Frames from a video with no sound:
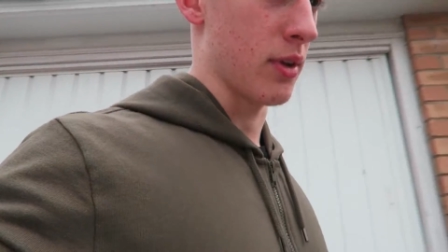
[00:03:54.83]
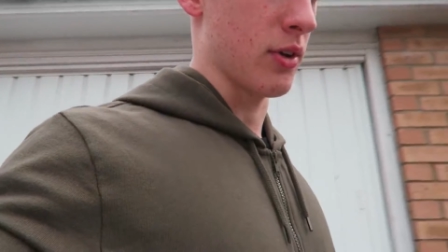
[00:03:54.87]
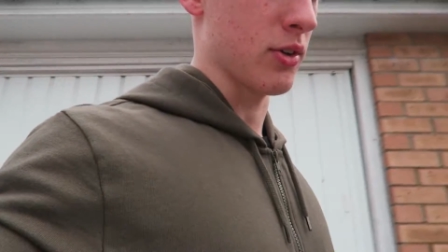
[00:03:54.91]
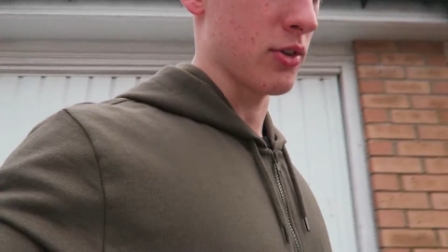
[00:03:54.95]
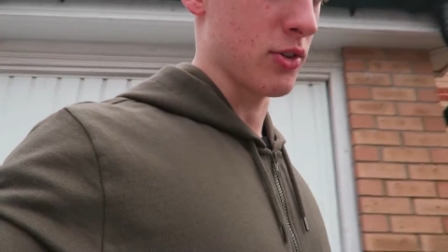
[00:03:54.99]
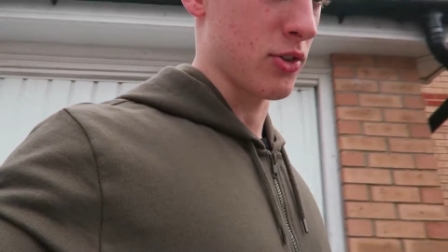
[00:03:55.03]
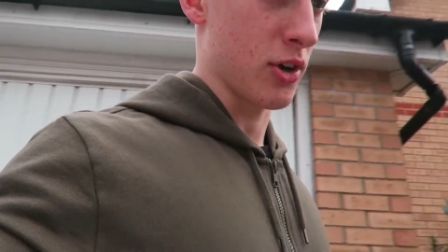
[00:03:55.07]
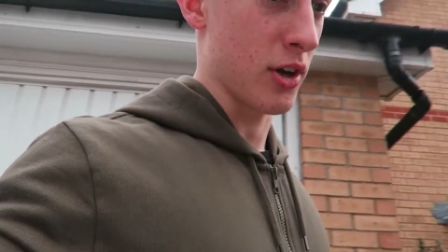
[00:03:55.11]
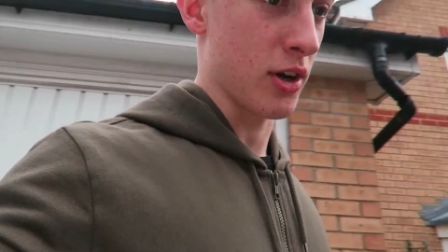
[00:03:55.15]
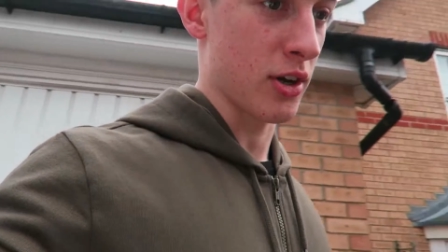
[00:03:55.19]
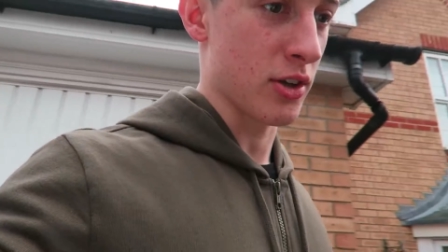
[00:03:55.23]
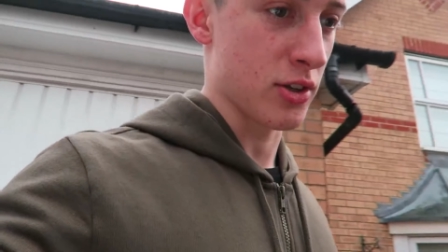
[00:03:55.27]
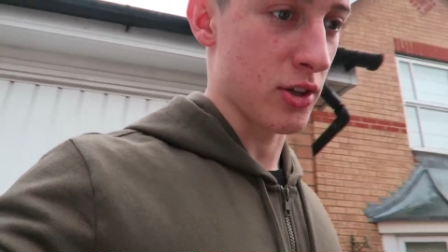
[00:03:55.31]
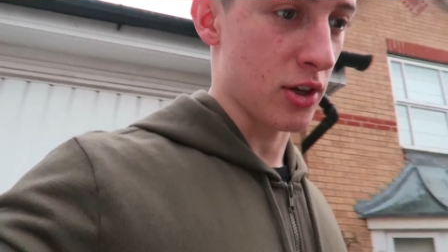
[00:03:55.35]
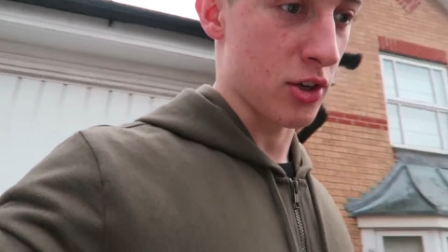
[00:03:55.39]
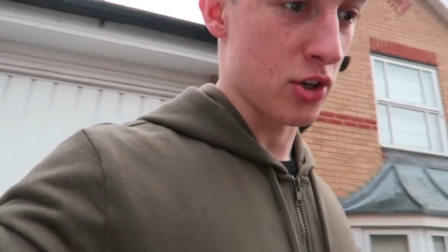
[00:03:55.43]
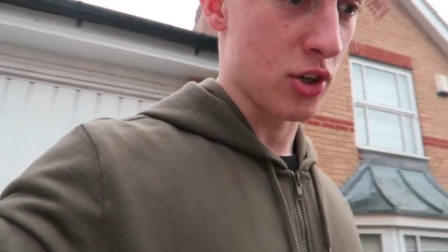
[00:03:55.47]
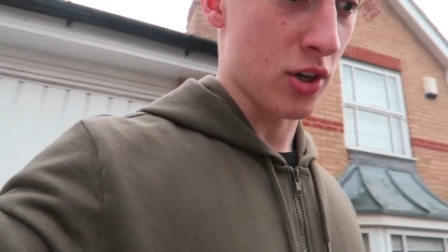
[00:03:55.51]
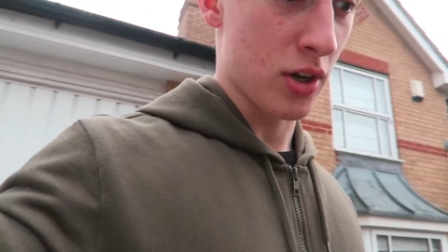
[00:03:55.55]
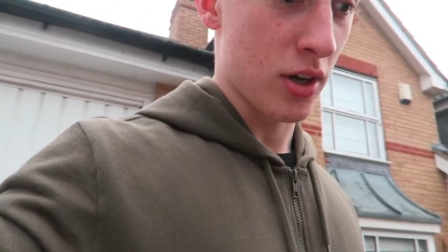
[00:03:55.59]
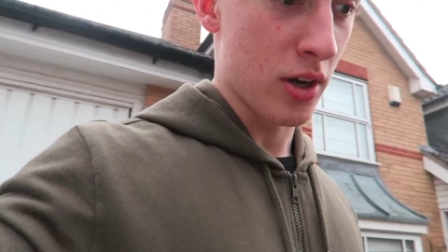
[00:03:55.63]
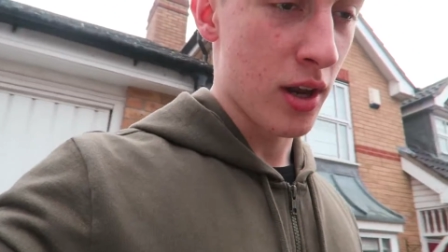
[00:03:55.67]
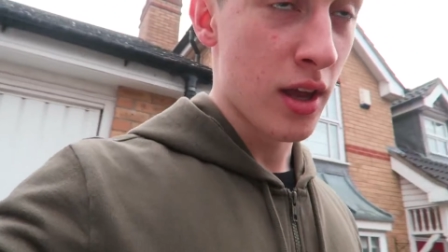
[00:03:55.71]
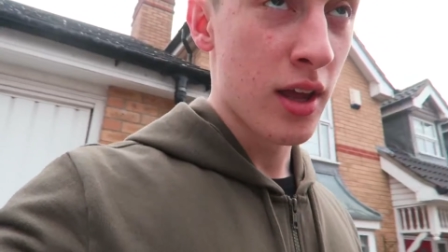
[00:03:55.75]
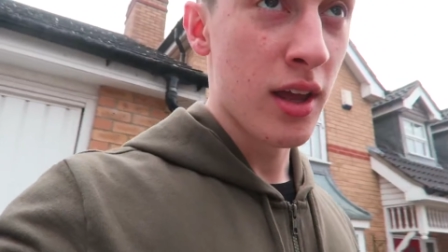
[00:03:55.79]
last training
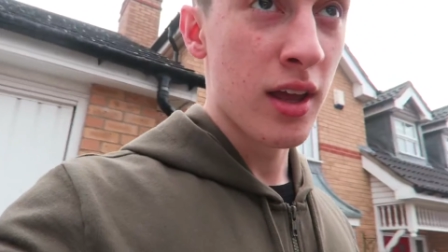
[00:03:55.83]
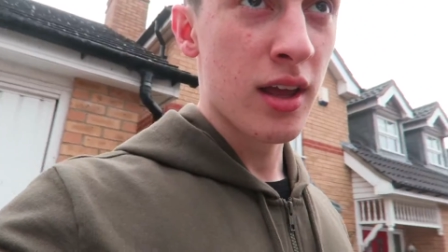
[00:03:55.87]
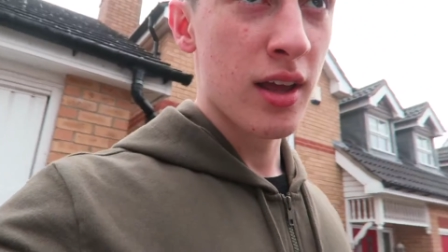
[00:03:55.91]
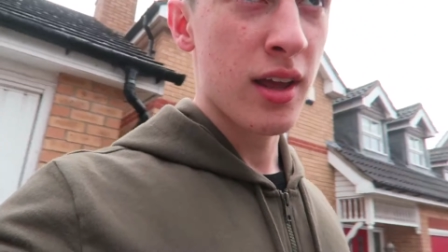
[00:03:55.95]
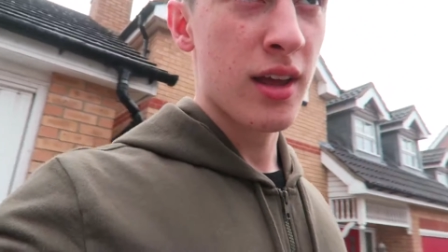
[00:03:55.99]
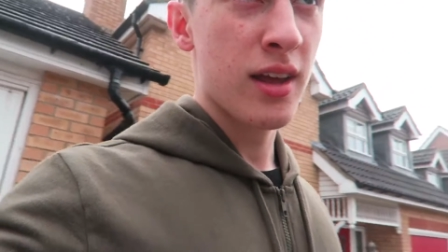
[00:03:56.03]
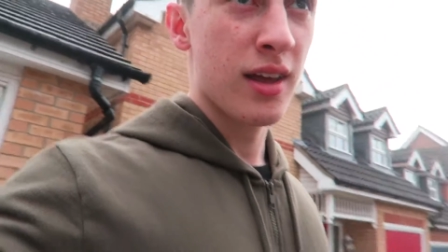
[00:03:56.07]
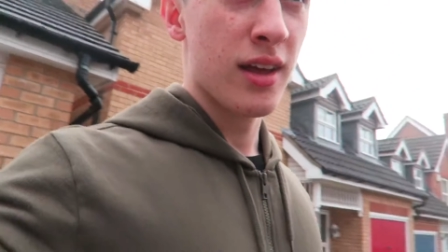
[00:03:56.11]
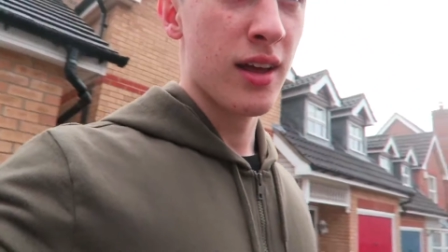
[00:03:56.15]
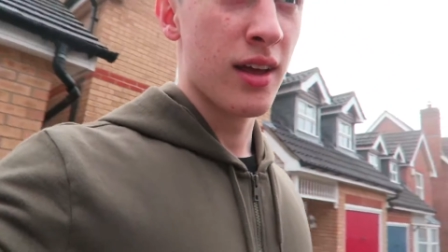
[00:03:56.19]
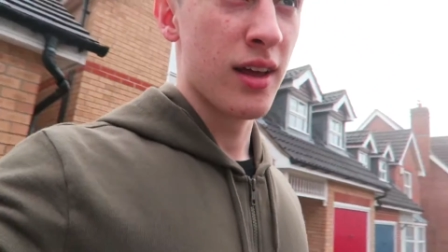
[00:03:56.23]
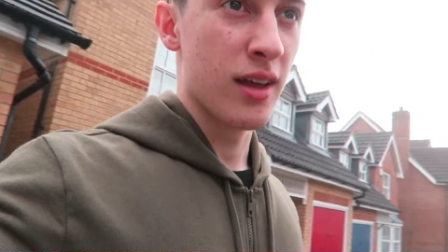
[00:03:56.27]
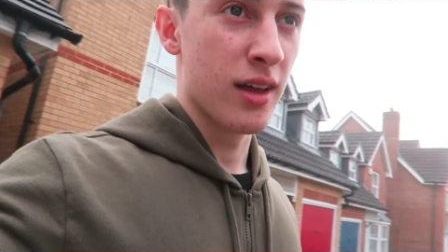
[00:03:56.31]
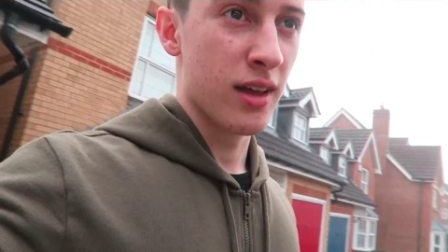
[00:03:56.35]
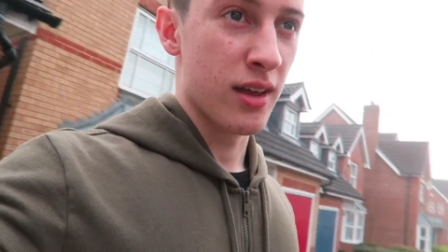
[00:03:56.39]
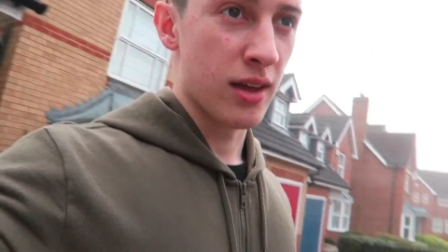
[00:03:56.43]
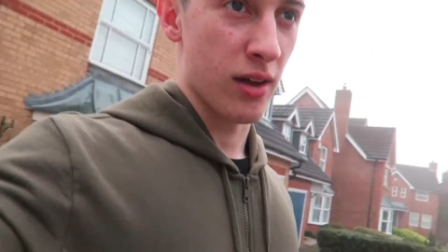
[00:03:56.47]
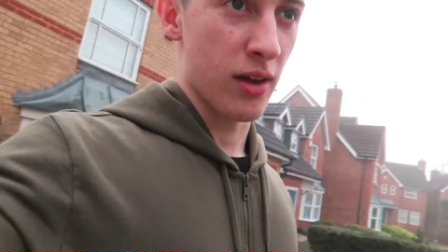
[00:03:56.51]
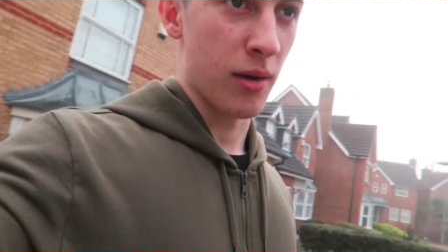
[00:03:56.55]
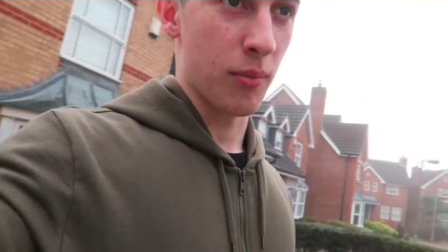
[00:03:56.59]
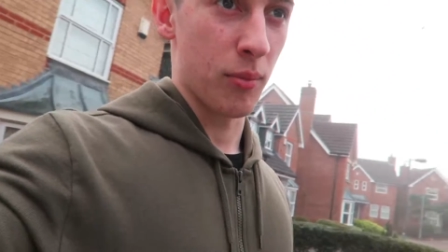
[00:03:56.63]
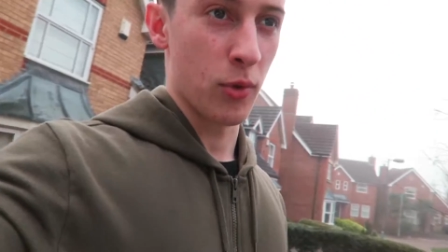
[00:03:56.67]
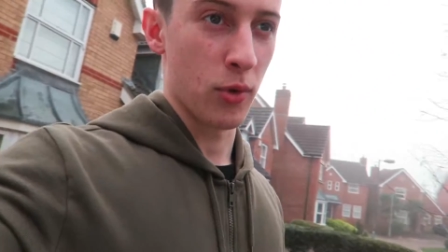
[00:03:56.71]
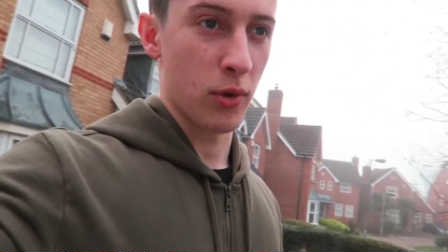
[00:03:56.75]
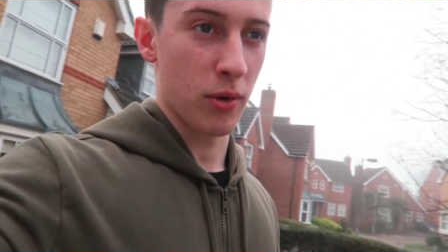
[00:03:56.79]
session,
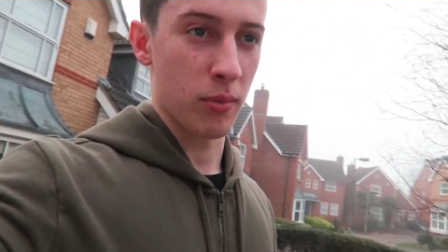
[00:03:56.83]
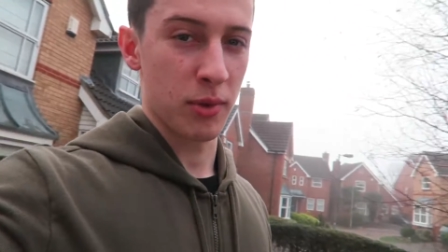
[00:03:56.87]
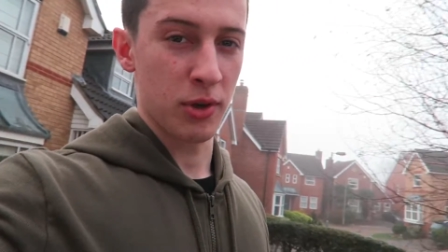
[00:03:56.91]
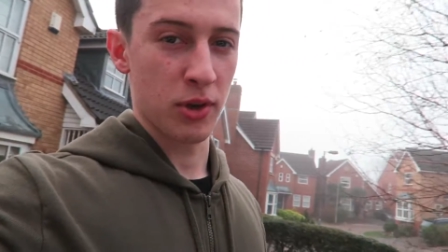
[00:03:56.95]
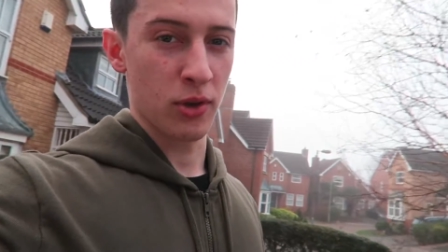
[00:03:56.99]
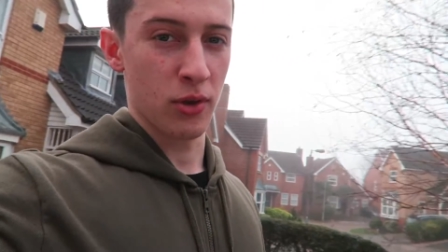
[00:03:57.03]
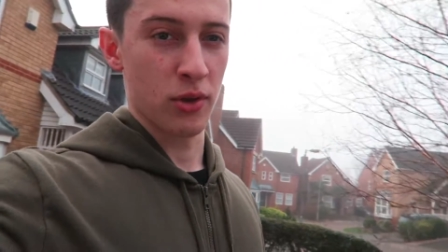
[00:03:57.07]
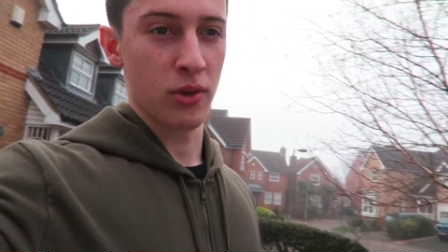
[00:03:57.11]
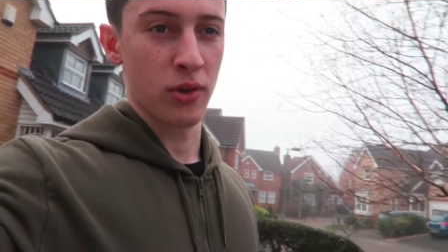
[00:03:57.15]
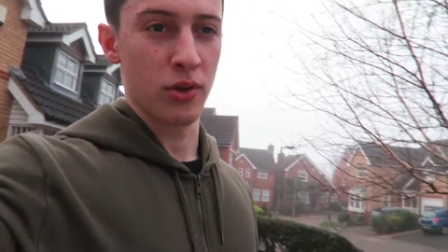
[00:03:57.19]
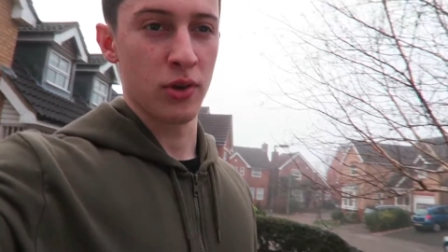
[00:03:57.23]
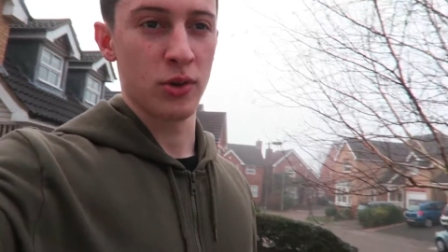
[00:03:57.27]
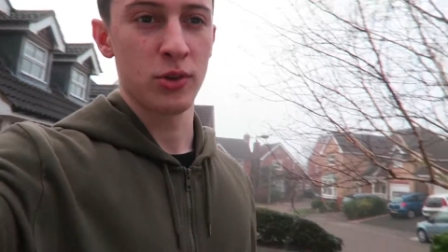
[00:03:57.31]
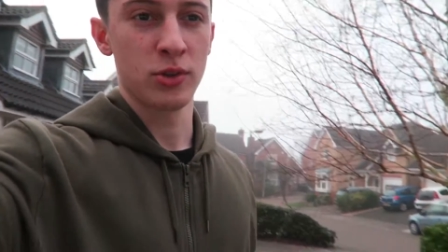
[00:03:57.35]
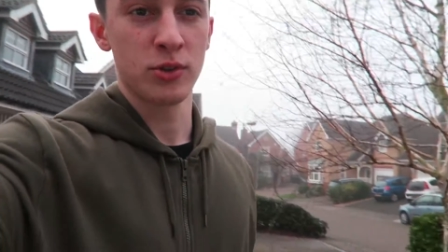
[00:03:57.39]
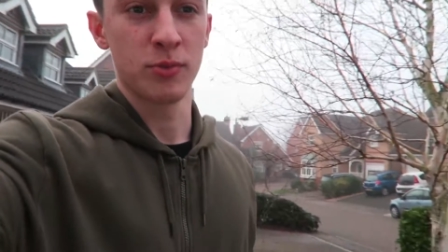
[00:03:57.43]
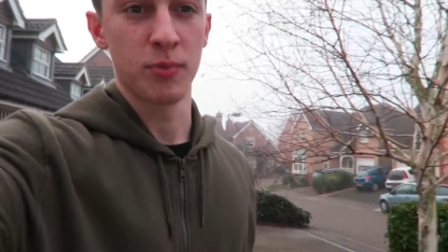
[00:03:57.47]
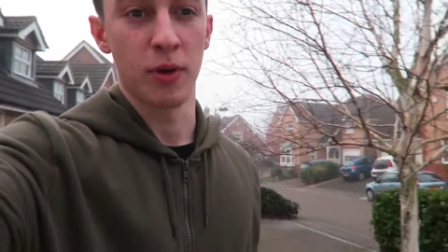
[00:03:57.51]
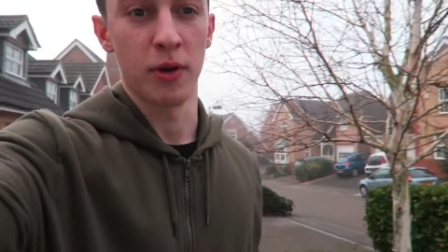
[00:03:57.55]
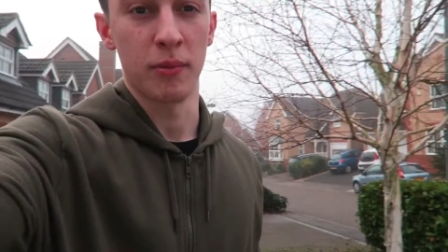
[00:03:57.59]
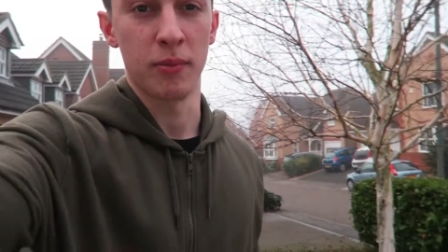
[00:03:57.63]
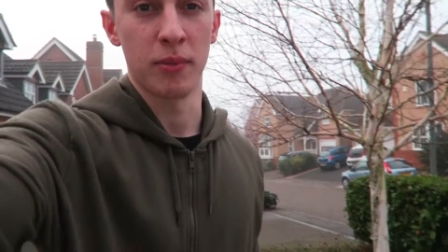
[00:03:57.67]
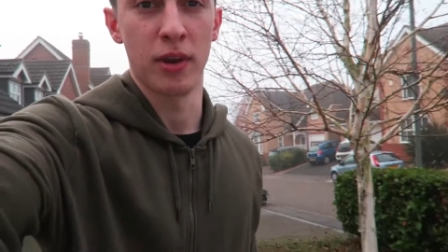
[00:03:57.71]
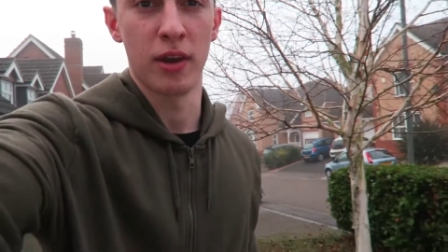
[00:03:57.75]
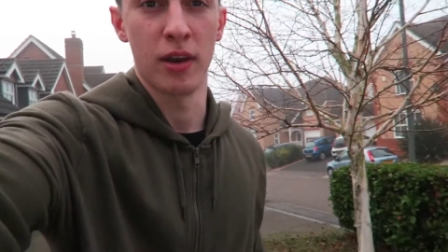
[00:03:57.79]
I'm not going to be doing those,
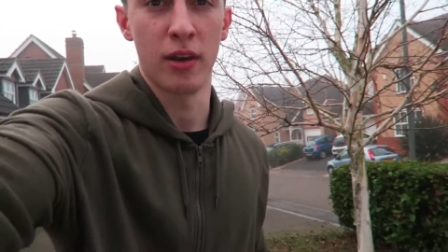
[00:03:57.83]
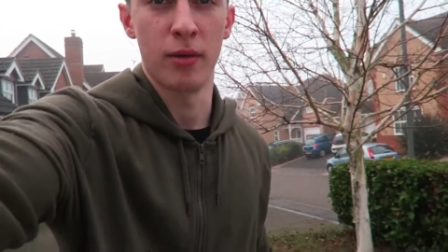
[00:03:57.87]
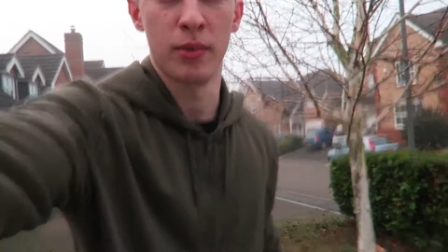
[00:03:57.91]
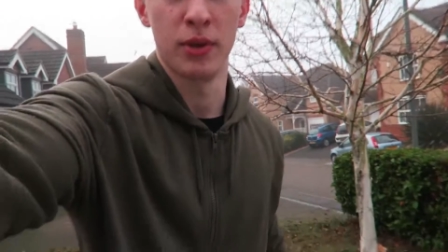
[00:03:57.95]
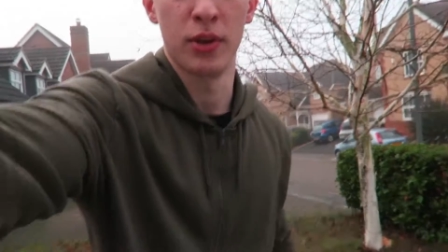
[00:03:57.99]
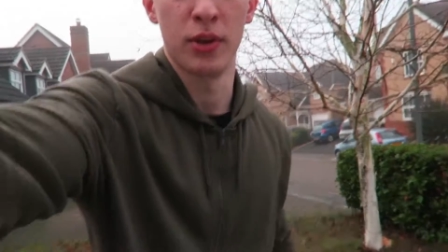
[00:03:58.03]
but I'm going to